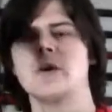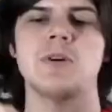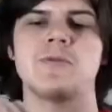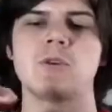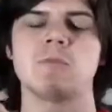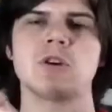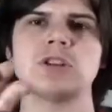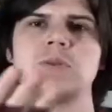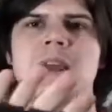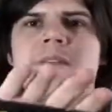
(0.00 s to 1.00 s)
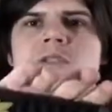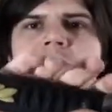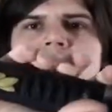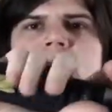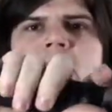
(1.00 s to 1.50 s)
But for the person with average
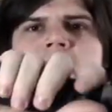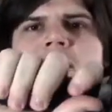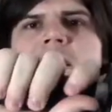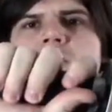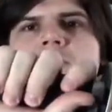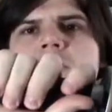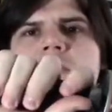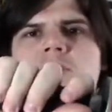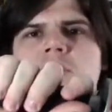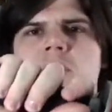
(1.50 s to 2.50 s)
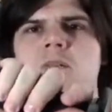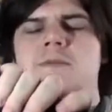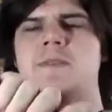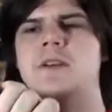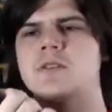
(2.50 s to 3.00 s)
size hand, that wouldn't be under their
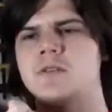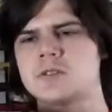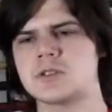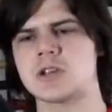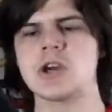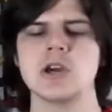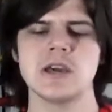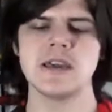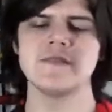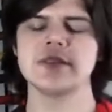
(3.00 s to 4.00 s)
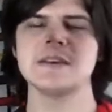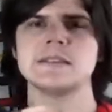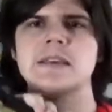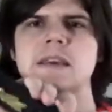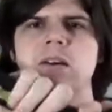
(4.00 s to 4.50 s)
fingers. Even
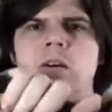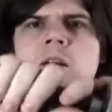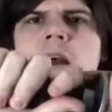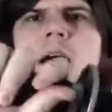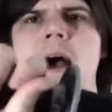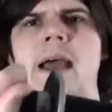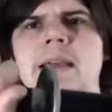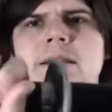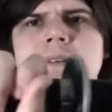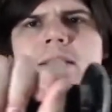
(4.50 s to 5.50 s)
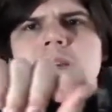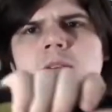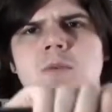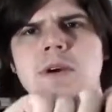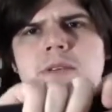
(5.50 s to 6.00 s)
this here, I can
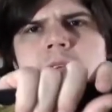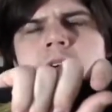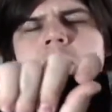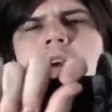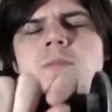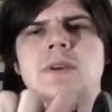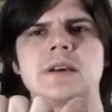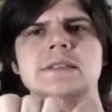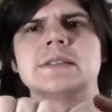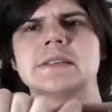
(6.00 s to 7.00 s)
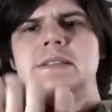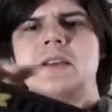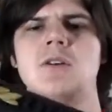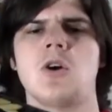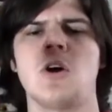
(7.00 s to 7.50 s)
deal with, because these
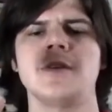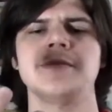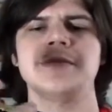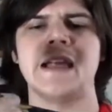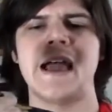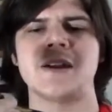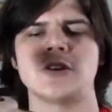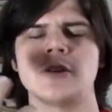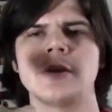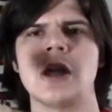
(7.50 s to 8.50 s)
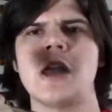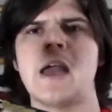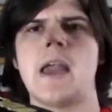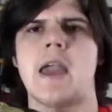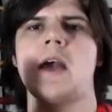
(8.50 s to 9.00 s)
here are flatter,
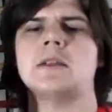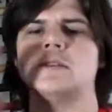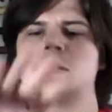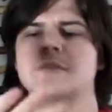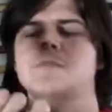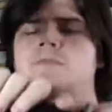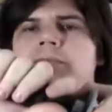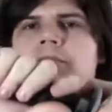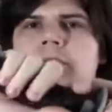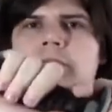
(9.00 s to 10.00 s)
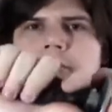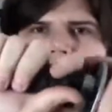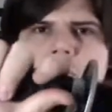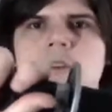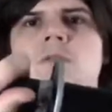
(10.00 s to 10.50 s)
and
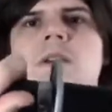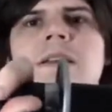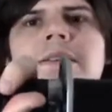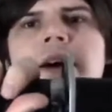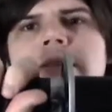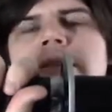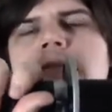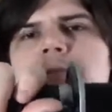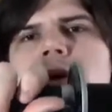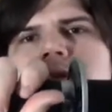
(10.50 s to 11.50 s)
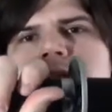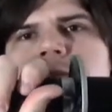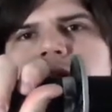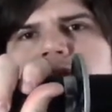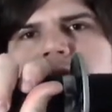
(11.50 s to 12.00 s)
you know, it doesn't pose as
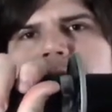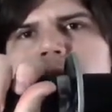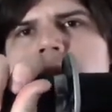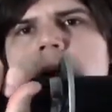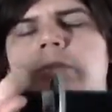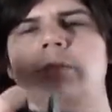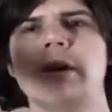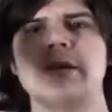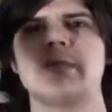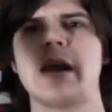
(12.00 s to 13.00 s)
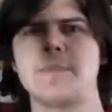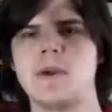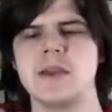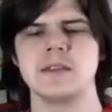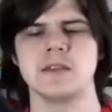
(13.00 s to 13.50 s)
much of a problem, in my
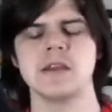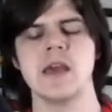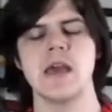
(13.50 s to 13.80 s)
opinion,